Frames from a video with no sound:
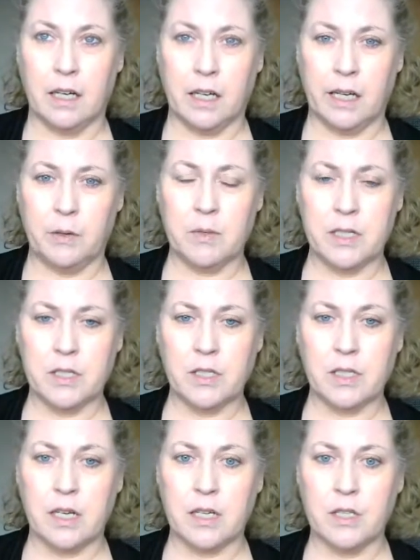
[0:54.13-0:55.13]
I was
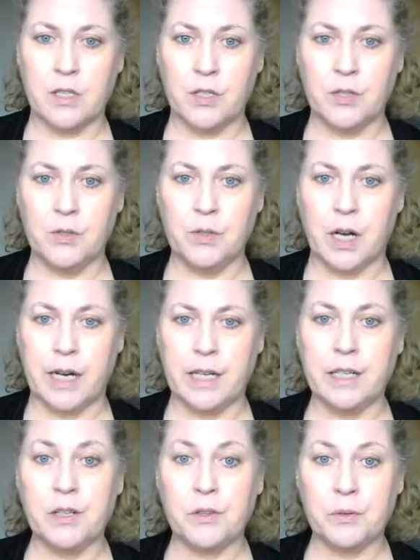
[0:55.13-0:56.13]

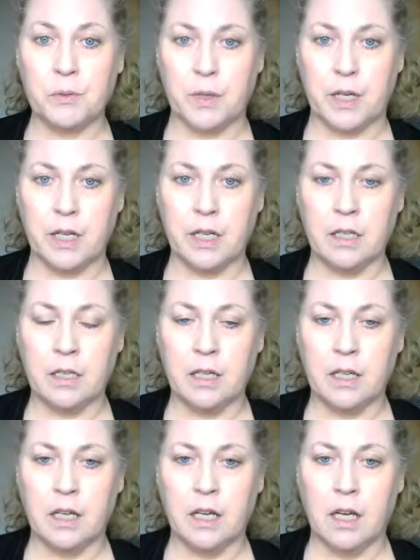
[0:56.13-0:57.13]
293.
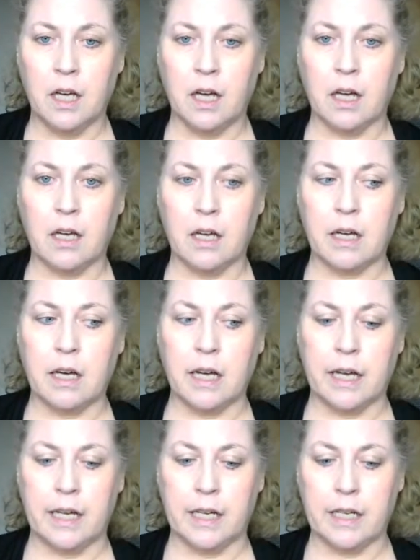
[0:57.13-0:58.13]

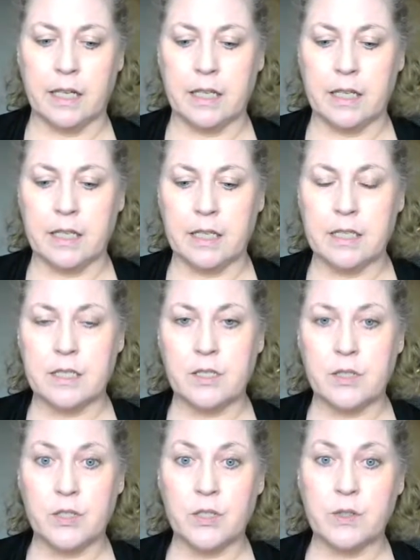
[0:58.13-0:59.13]
And
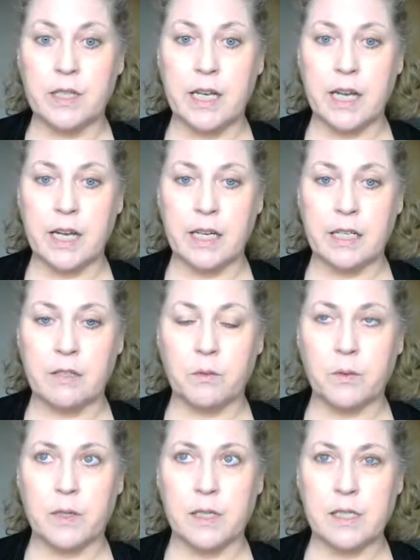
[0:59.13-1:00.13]
surgery date
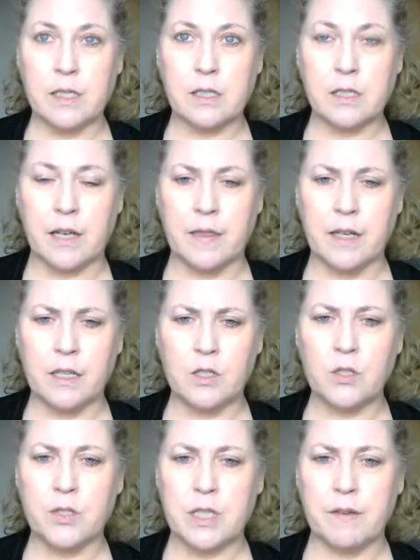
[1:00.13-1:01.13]
was, I think,
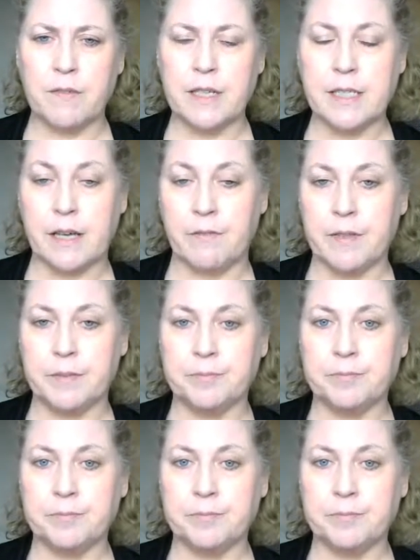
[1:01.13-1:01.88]
277.